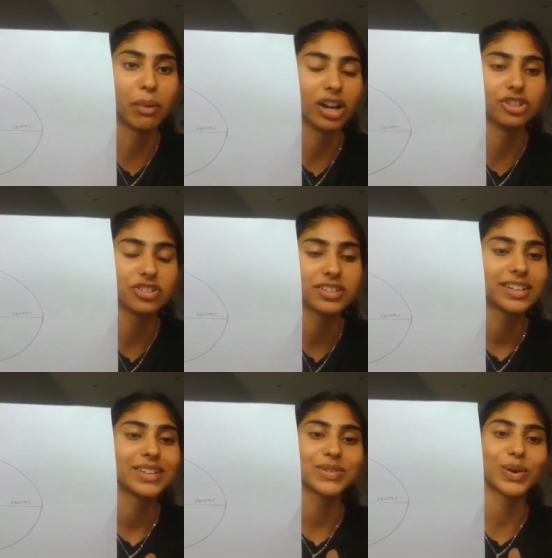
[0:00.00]
much.
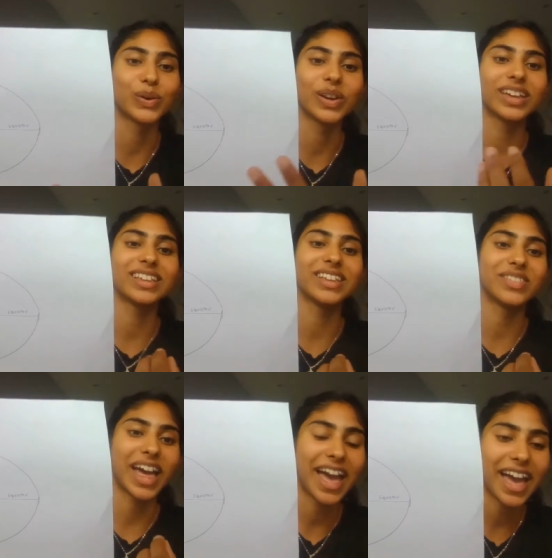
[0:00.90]
So
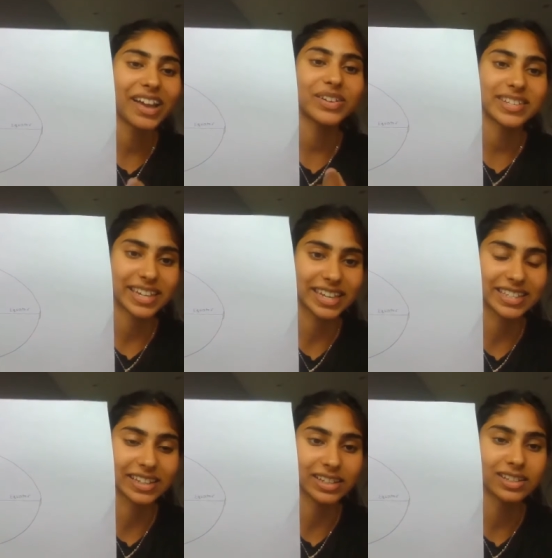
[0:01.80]
if the air is
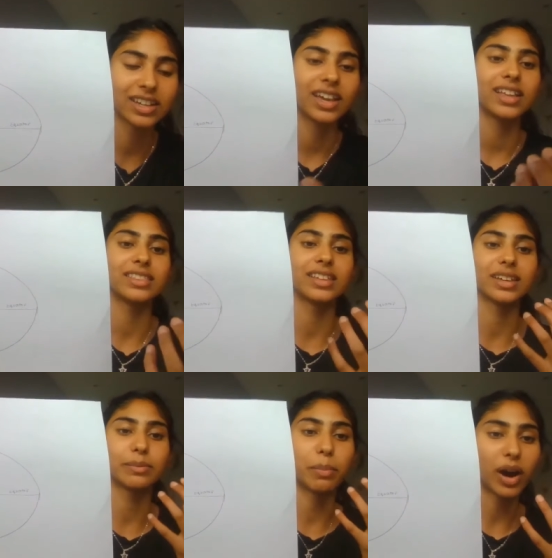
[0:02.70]
heated,
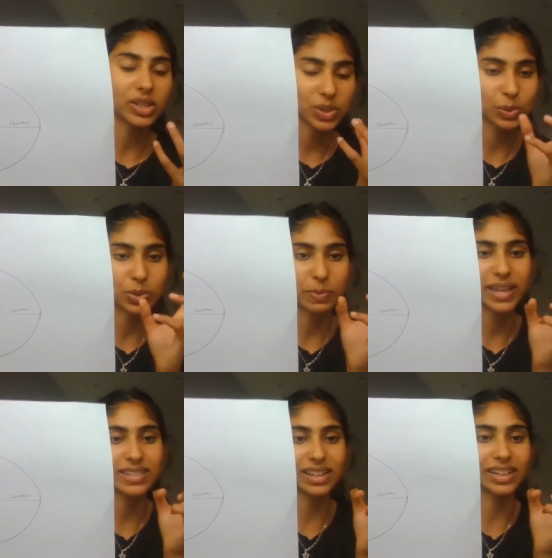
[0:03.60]
the particles
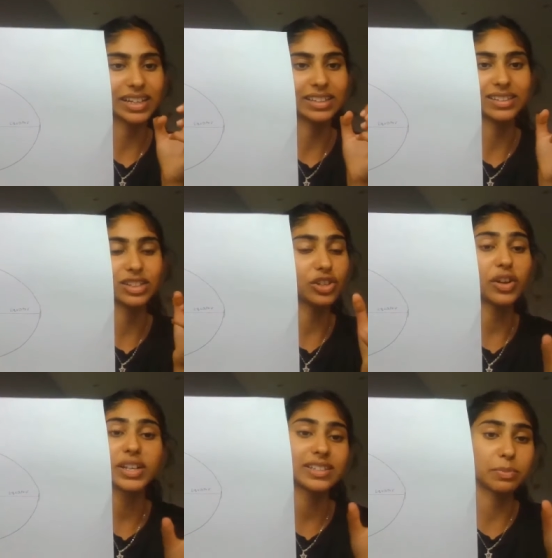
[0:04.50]
basically, you
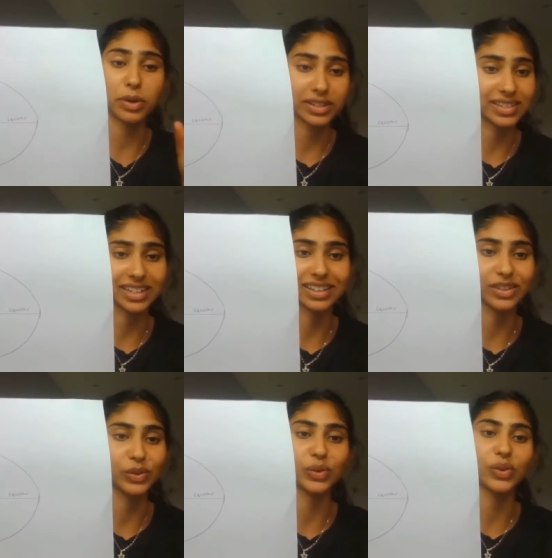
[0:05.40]
don't need to put this
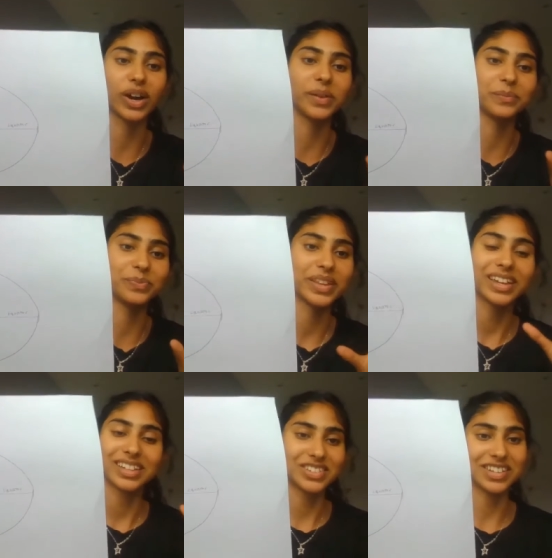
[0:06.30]
in your um,
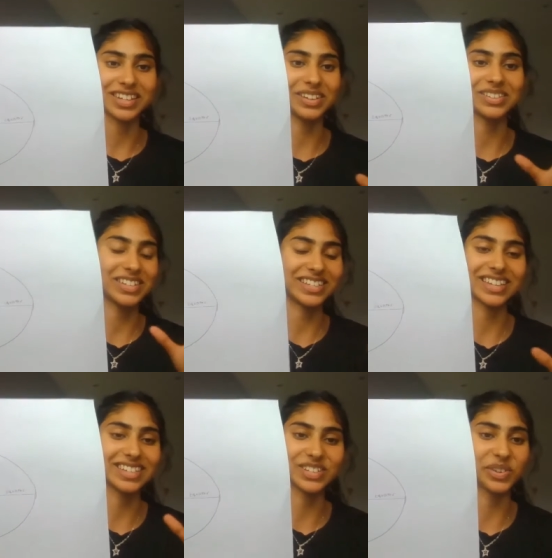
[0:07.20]
G-
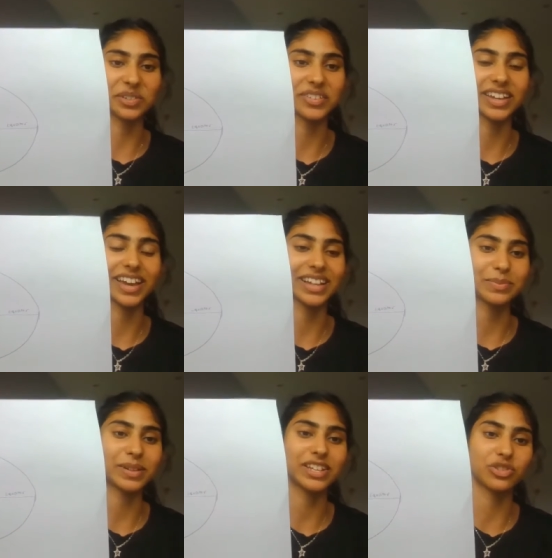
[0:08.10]
GCSE geography
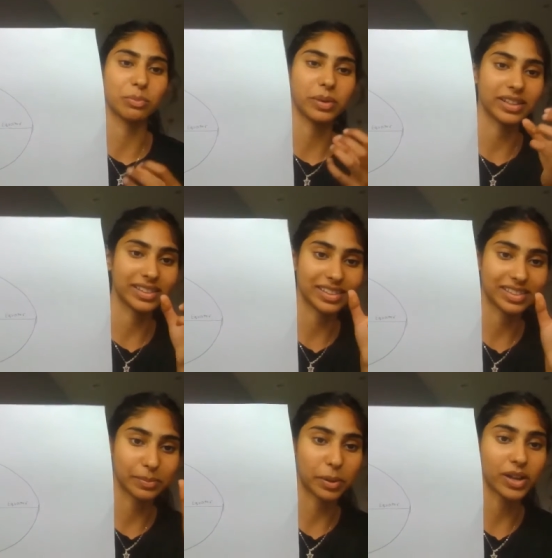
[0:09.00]
explanation, but
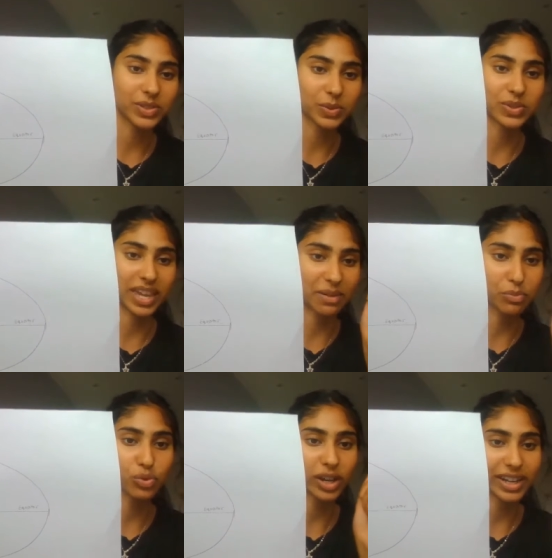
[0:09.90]
the particles
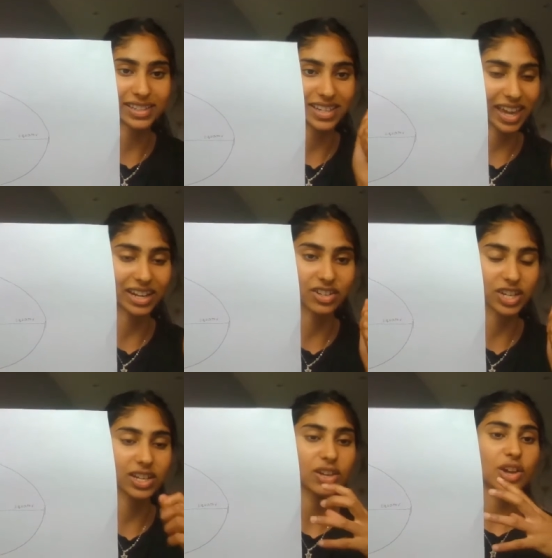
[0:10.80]
gain more kinetic
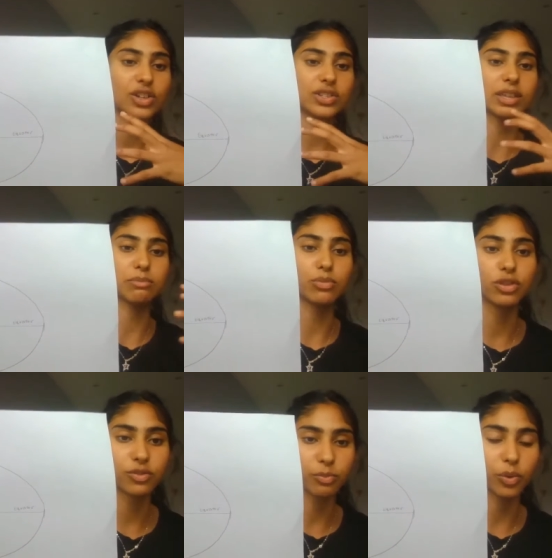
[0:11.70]
energy, so they
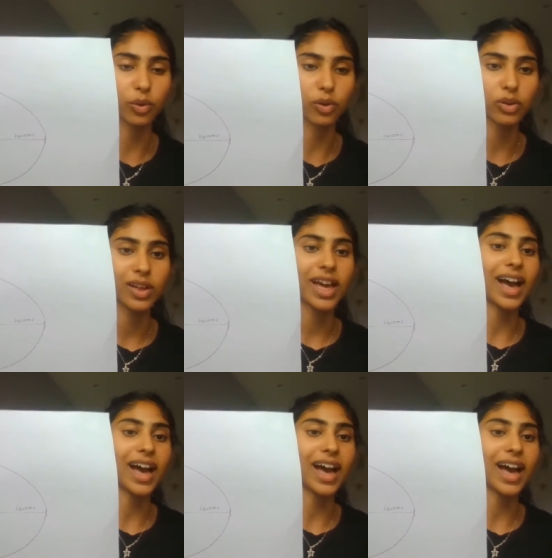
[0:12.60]
move more